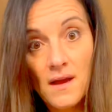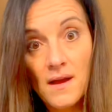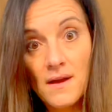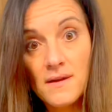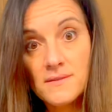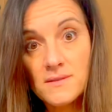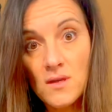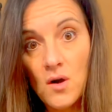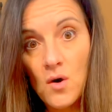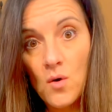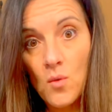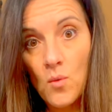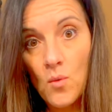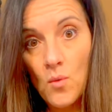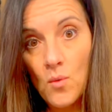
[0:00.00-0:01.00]

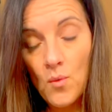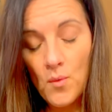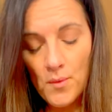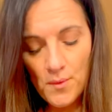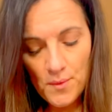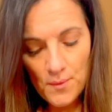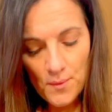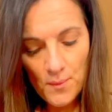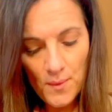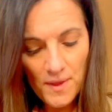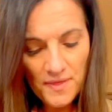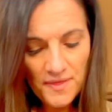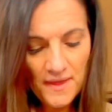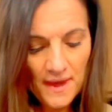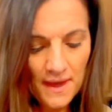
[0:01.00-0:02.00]
So
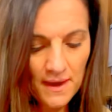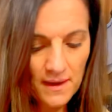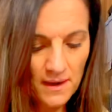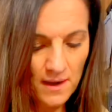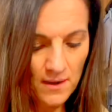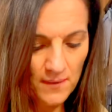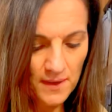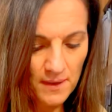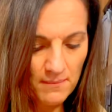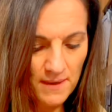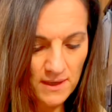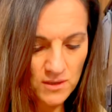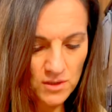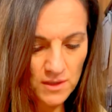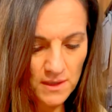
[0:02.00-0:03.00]
one thing I want to
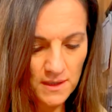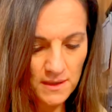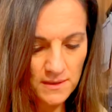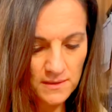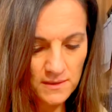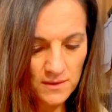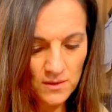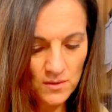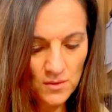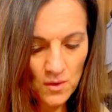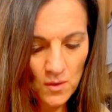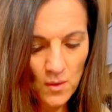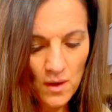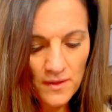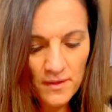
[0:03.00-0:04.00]
mention is, you
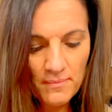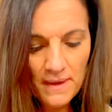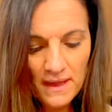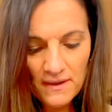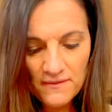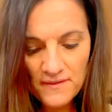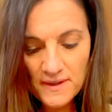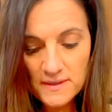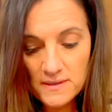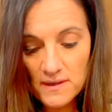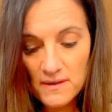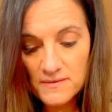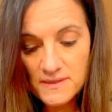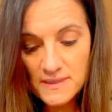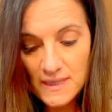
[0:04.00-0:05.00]
know all the benefits
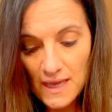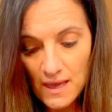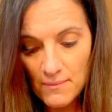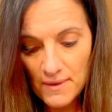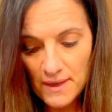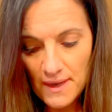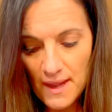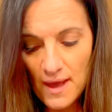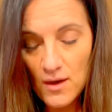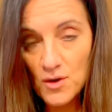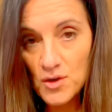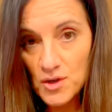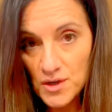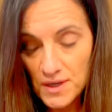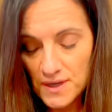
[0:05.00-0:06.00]
of salmon and how
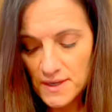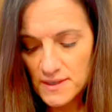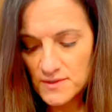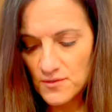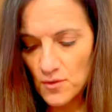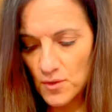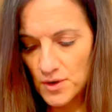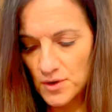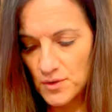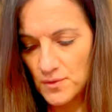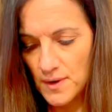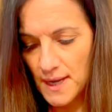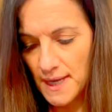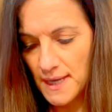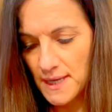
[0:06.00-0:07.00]
good it is for you,
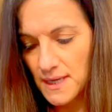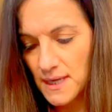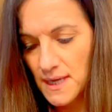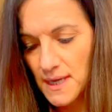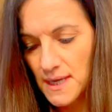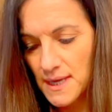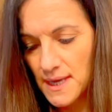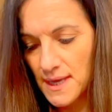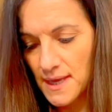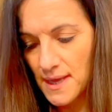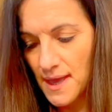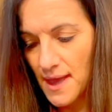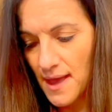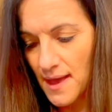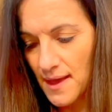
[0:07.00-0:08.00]
right? It
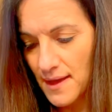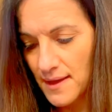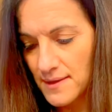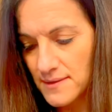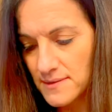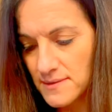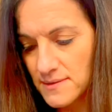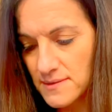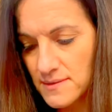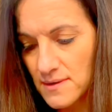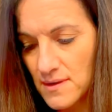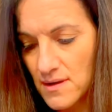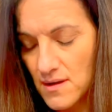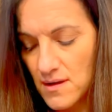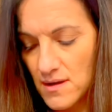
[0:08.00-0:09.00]
has
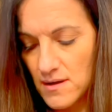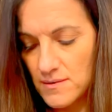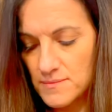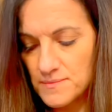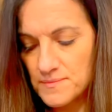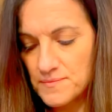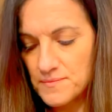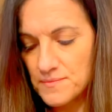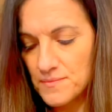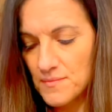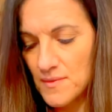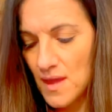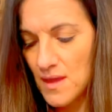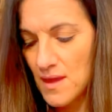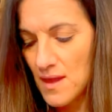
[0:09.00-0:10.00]

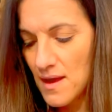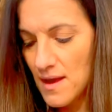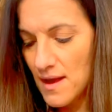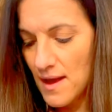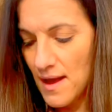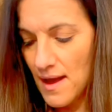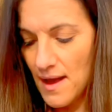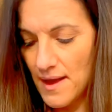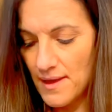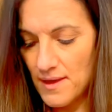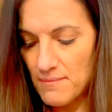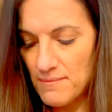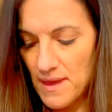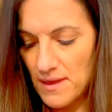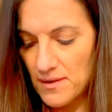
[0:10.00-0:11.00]
high
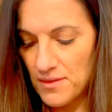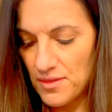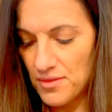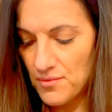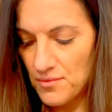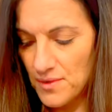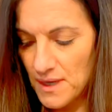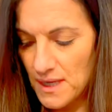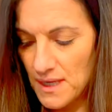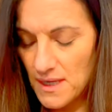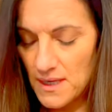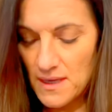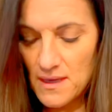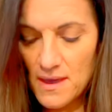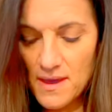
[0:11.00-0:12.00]

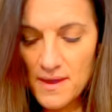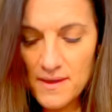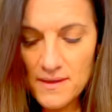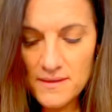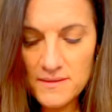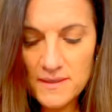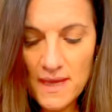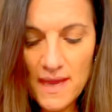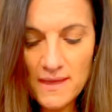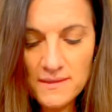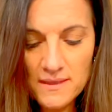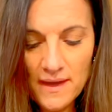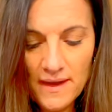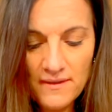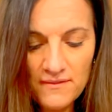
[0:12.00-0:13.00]
omega-3, it's
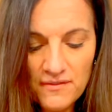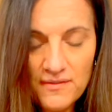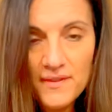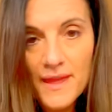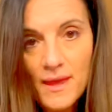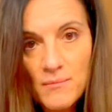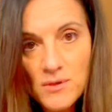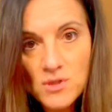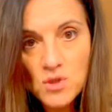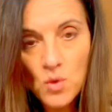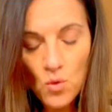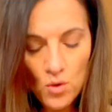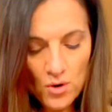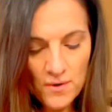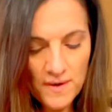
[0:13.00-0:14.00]

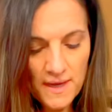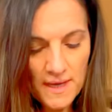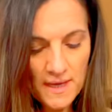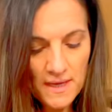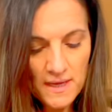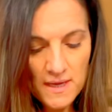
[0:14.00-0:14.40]
anti-inflammatory,